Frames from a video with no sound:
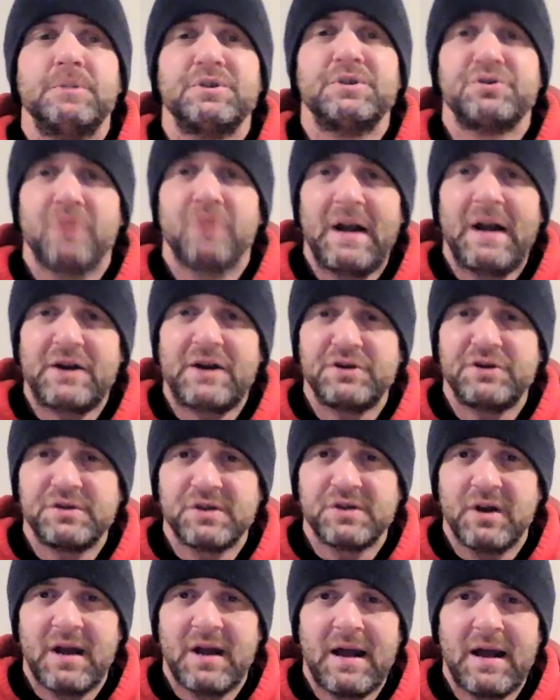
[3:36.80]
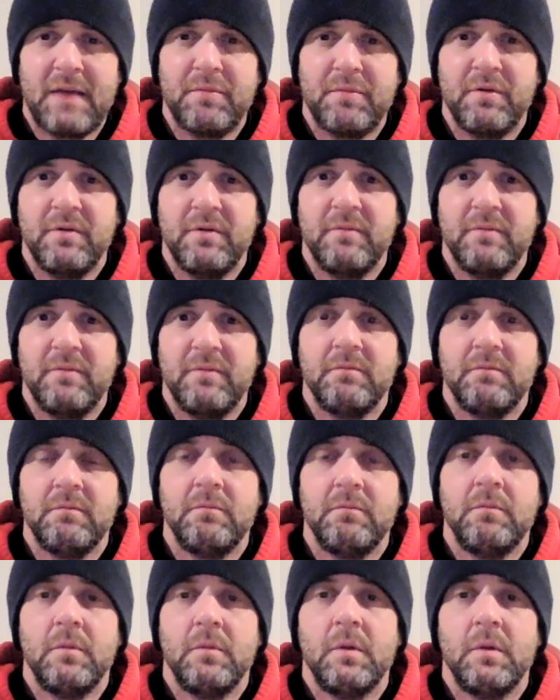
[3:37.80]
Distractions are going to happen.
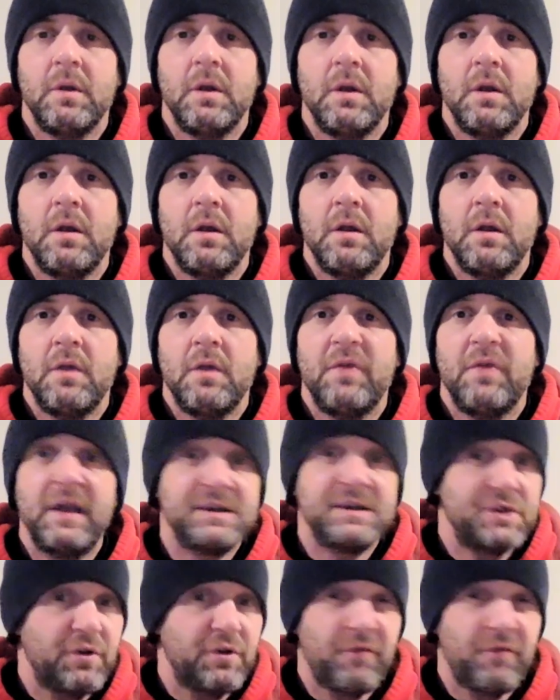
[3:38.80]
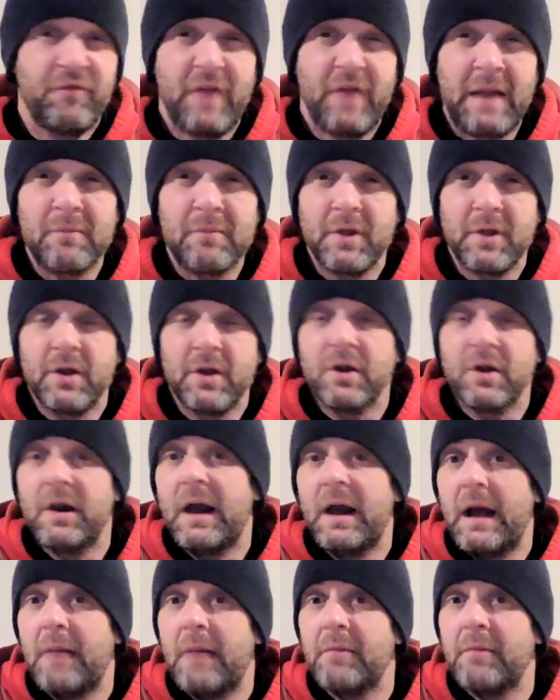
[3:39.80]
Things in your family are going to
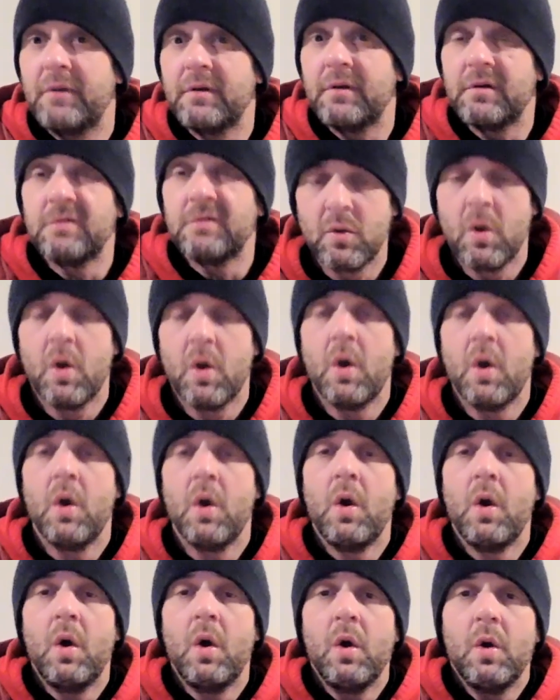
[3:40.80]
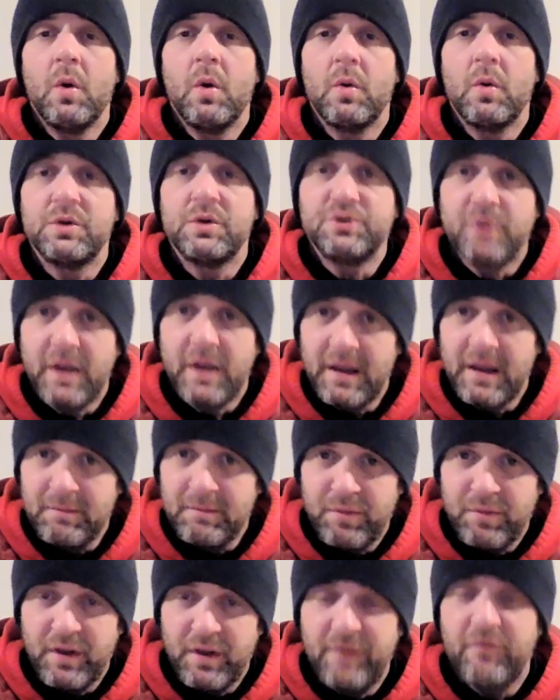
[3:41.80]
happen. What you can
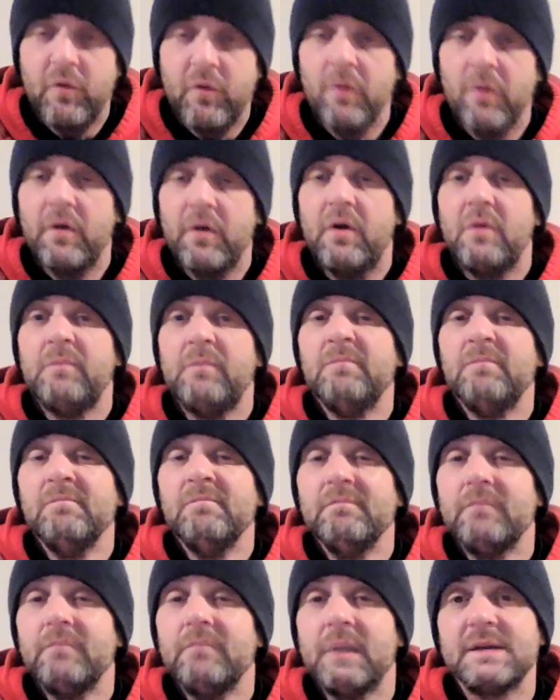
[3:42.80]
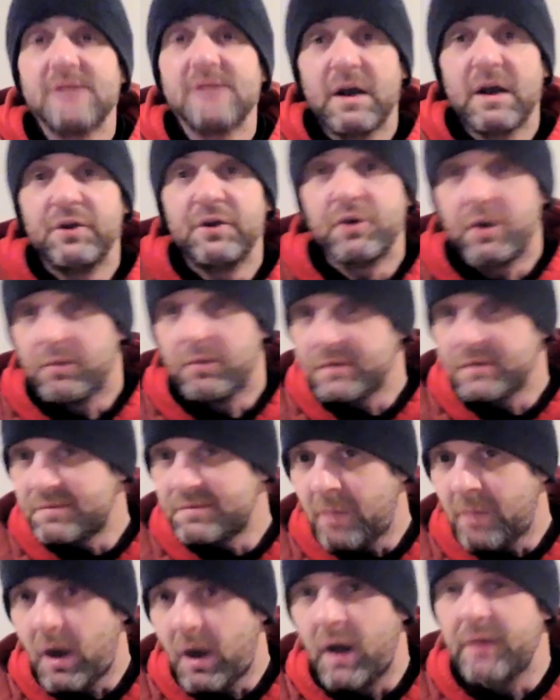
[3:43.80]
plan for, though, is how you're going to
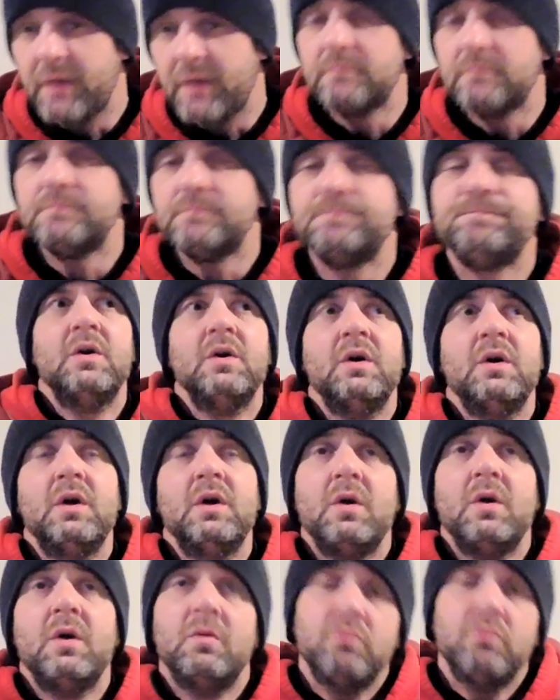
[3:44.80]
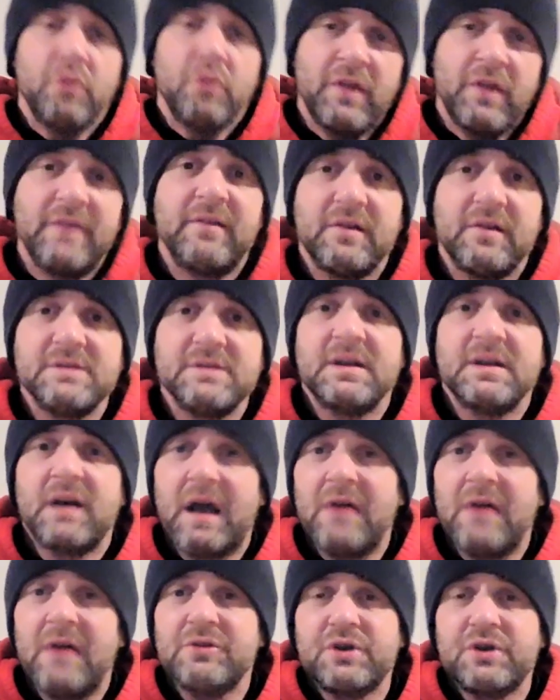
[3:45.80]
respond. What that tells the
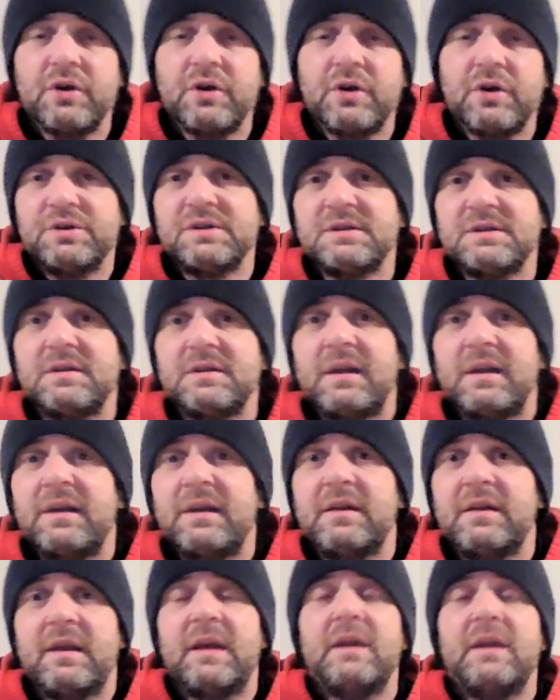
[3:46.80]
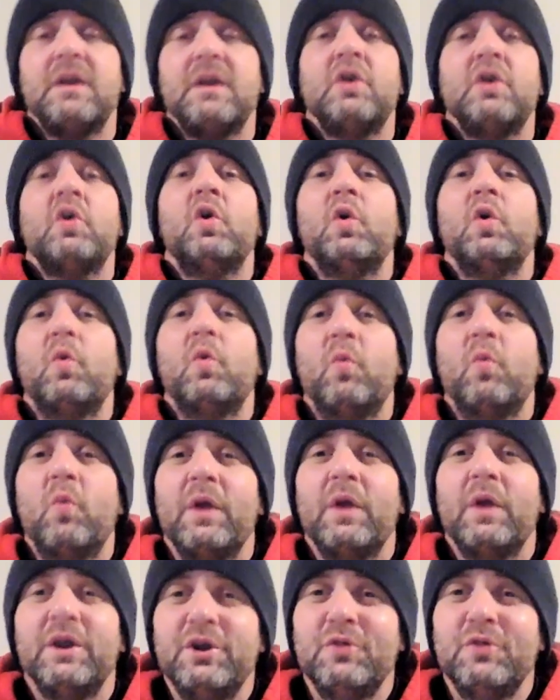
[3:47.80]
college coaches that
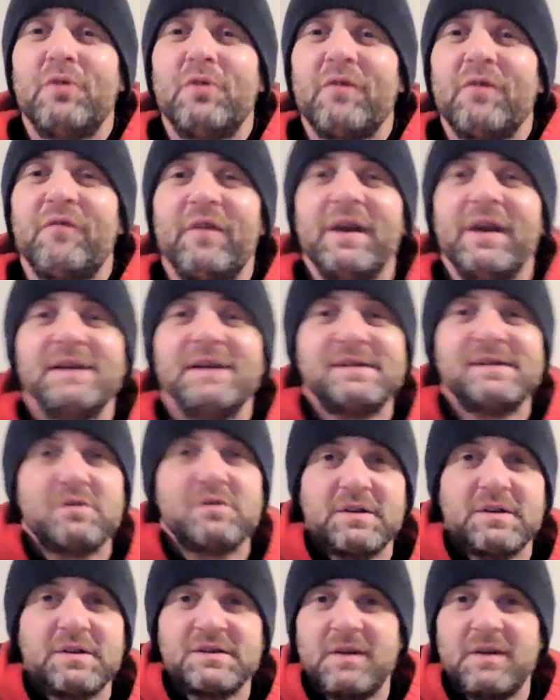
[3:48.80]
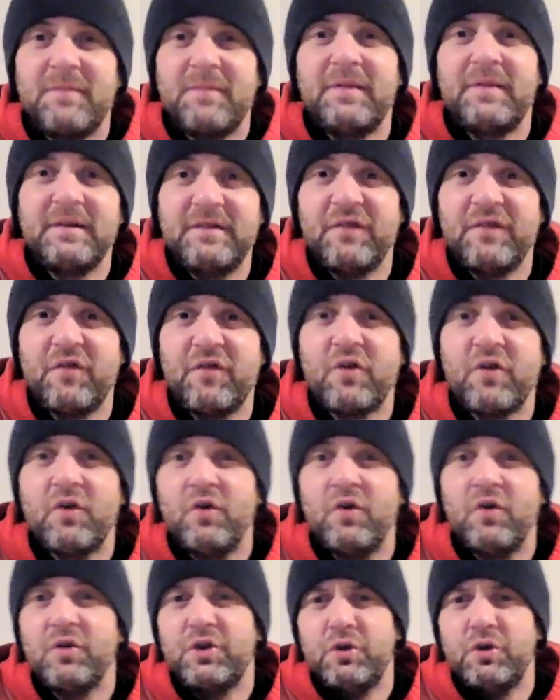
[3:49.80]
when you are faced with something
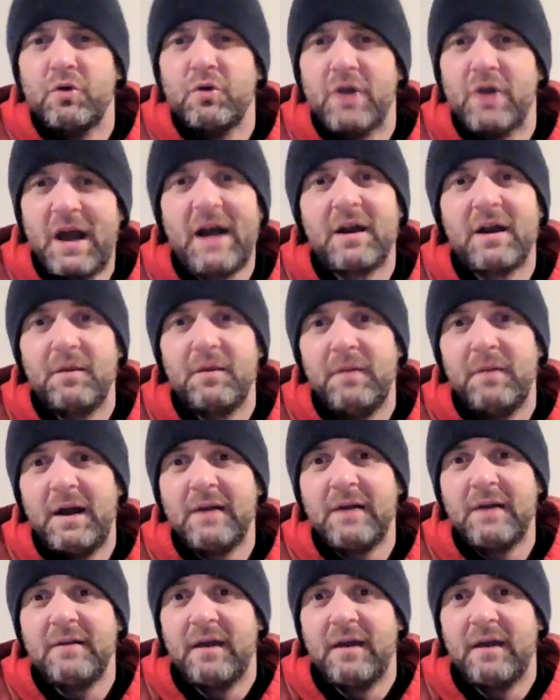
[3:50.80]
difficult, you are not going to back